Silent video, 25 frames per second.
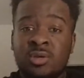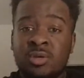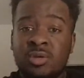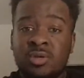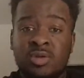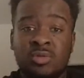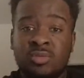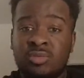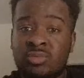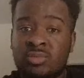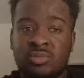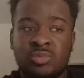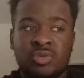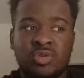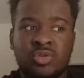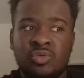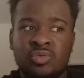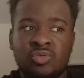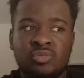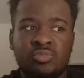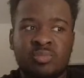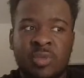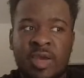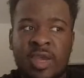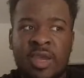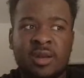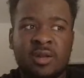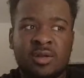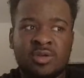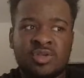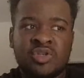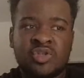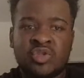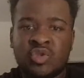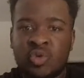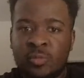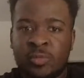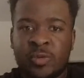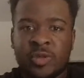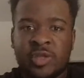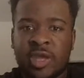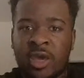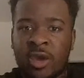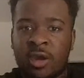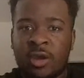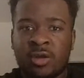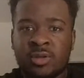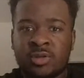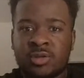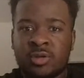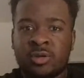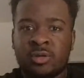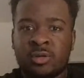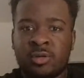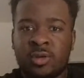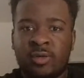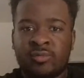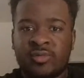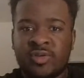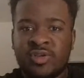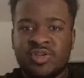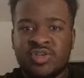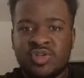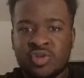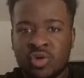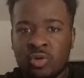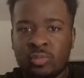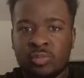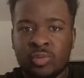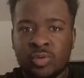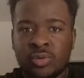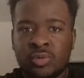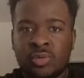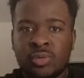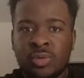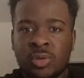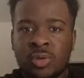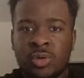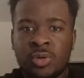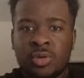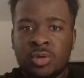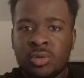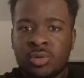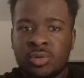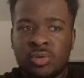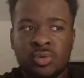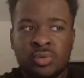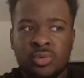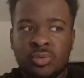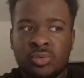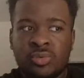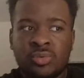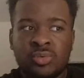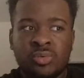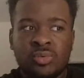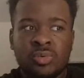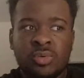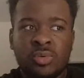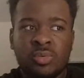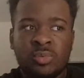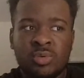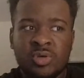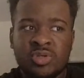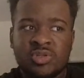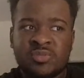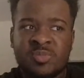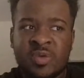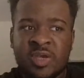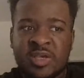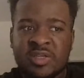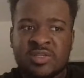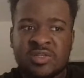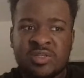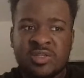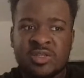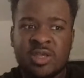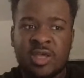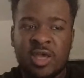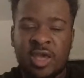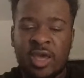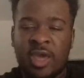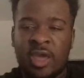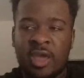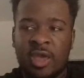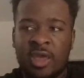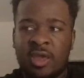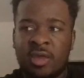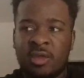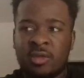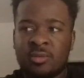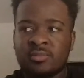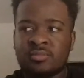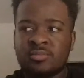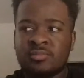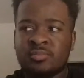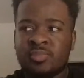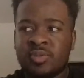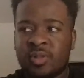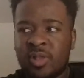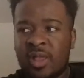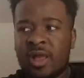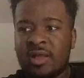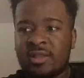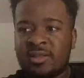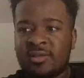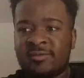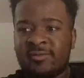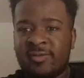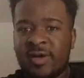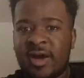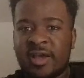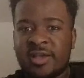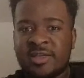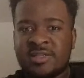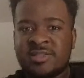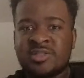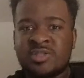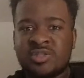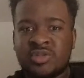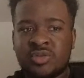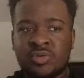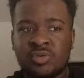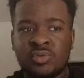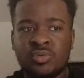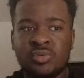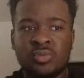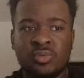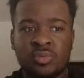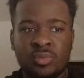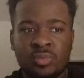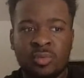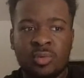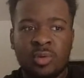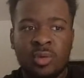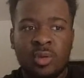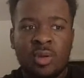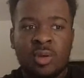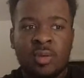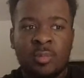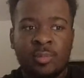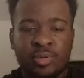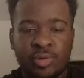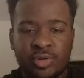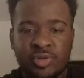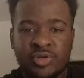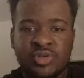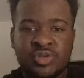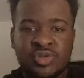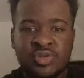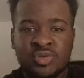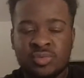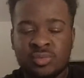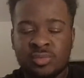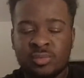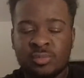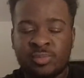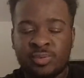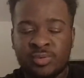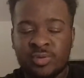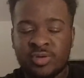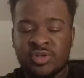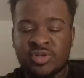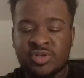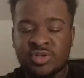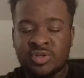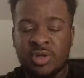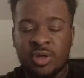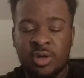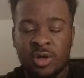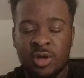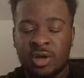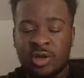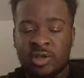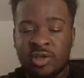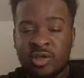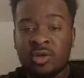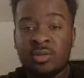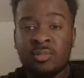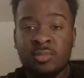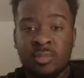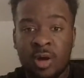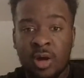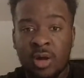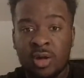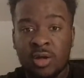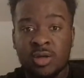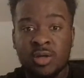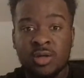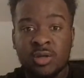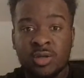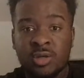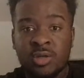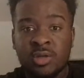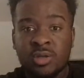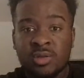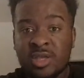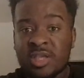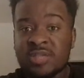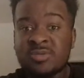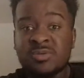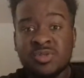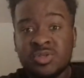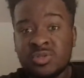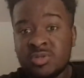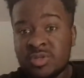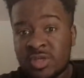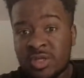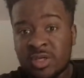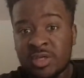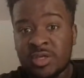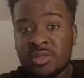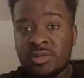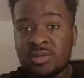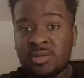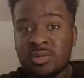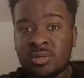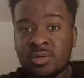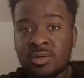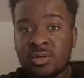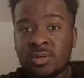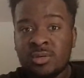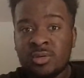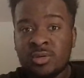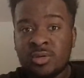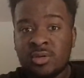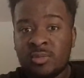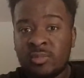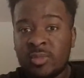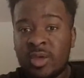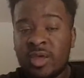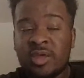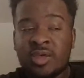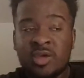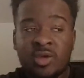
You made a stupid character of Njobu who was basically a plot device to push Killmonger. That's what you did. You made